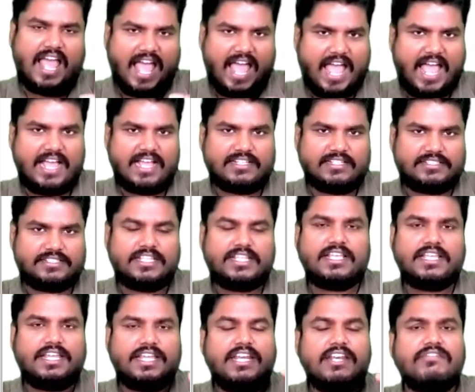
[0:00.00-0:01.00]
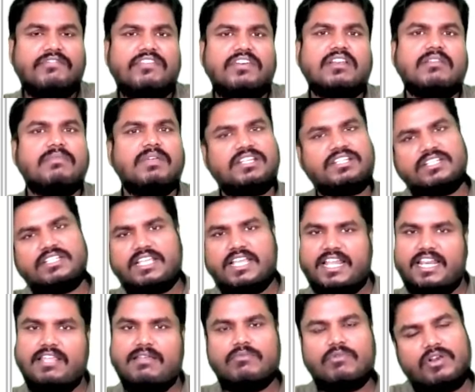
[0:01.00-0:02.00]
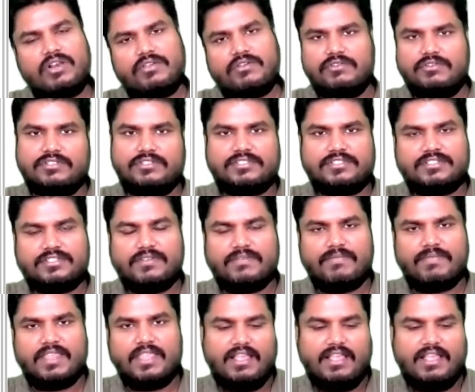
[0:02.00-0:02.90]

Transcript: has information carrying molecules.